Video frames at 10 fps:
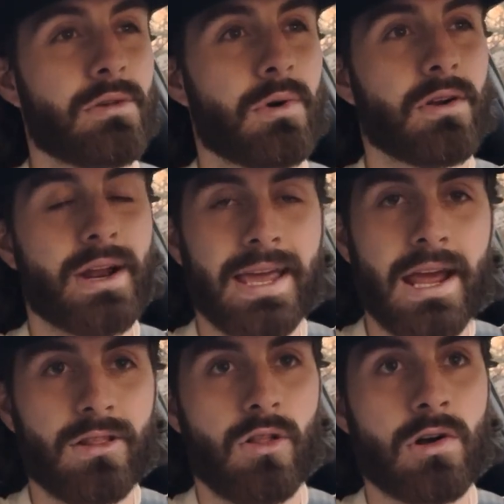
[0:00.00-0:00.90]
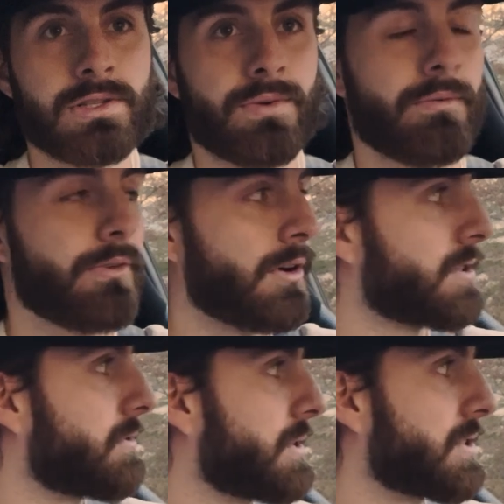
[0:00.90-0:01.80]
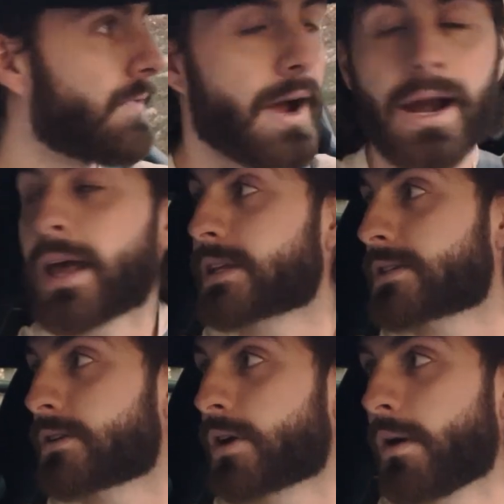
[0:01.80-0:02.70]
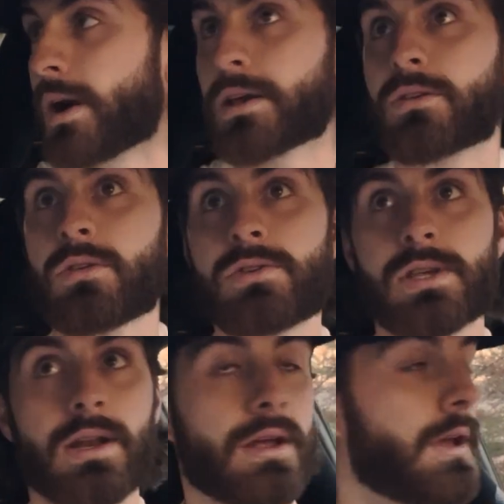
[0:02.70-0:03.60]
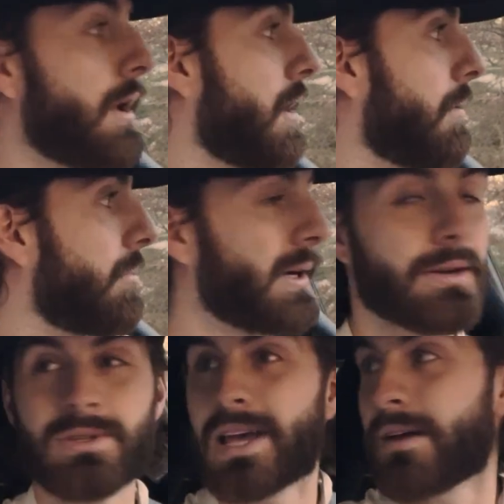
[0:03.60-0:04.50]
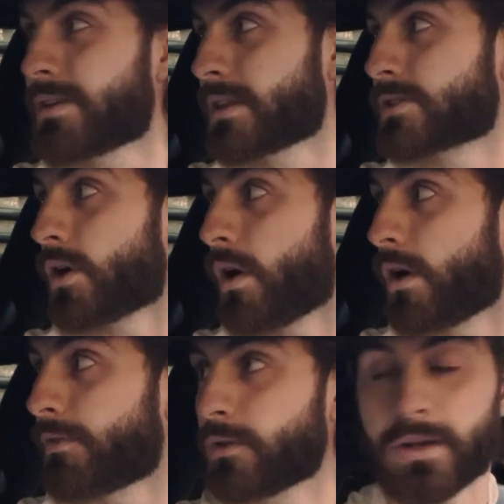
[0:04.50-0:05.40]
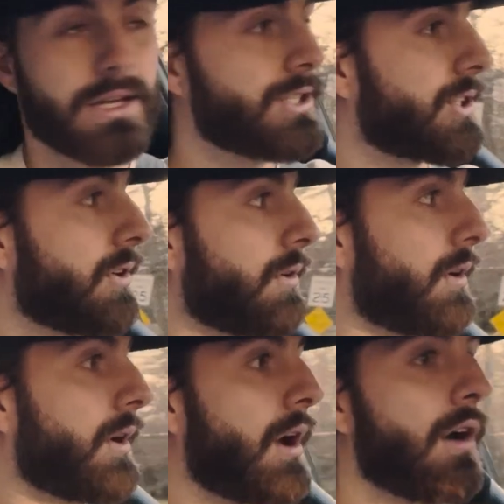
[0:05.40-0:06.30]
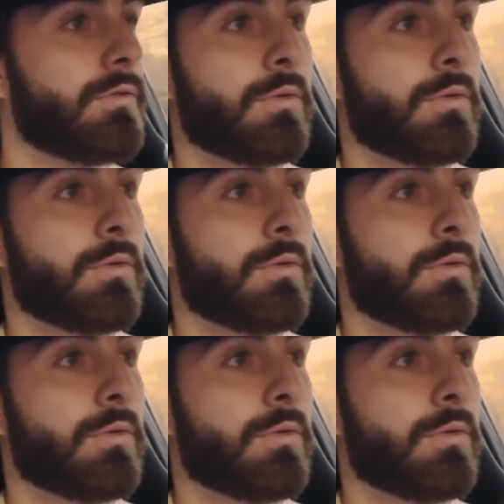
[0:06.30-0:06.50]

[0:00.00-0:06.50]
world. I can't launch from first, which is fine. I can still go out and cruise it. But it was having this awful issue of,